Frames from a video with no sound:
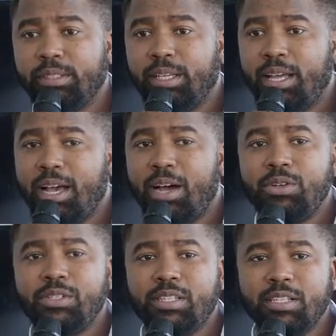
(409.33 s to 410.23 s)
How do you
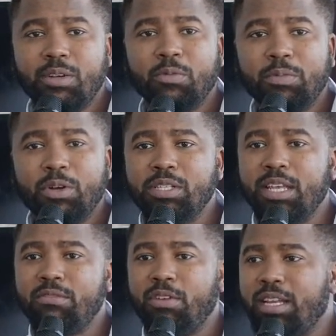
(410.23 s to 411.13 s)
stay? Because
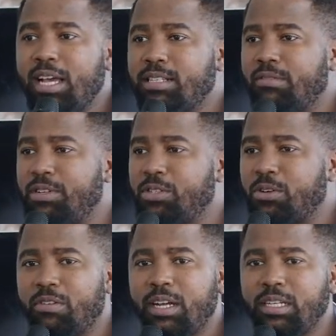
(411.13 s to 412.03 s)
everyone here has a vision,
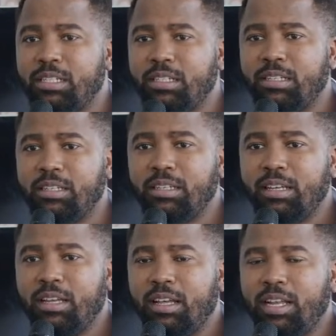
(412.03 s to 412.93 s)
right?
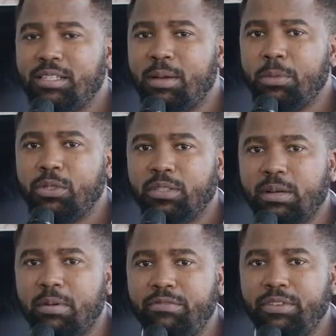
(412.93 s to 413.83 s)
Last time we talked
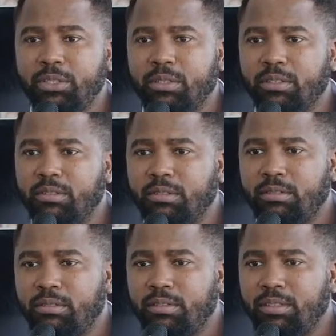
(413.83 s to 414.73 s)
about vision.
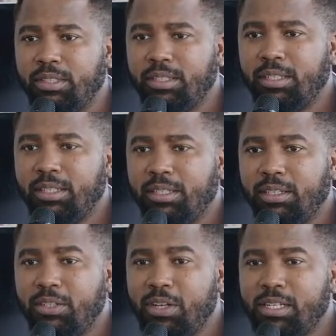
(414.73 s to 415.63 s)
Do
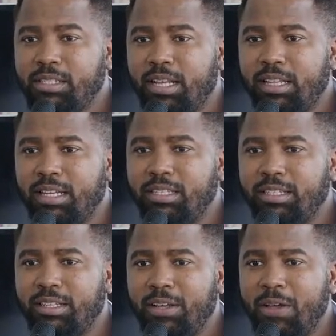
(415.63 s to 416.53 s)
you understand that?
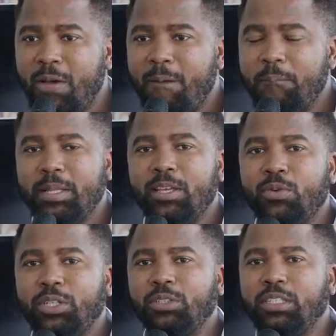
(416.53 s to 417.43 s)
But the
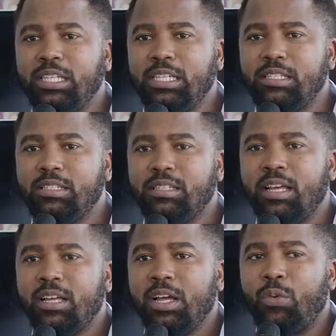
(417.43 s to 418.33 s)
question is,
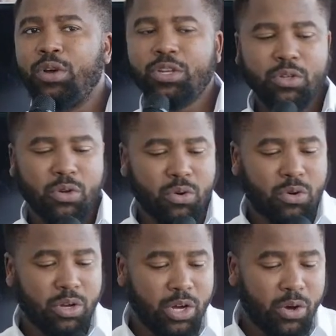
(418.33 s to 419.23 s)
when you
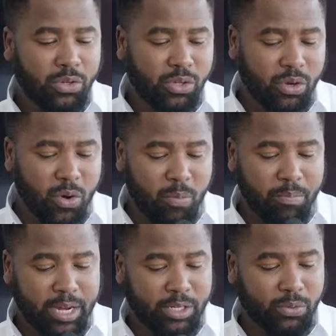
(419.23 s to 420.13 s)
also go
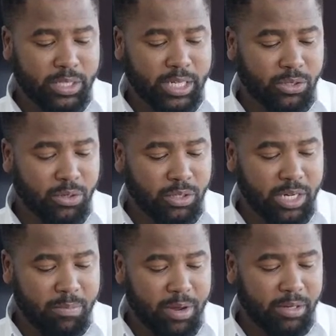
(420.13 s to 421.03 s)
back to what I told you
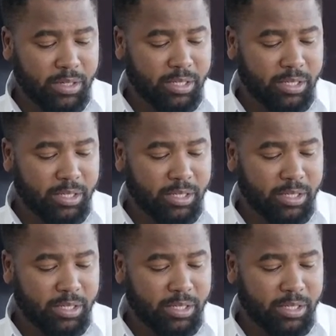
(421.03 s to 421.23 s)
about,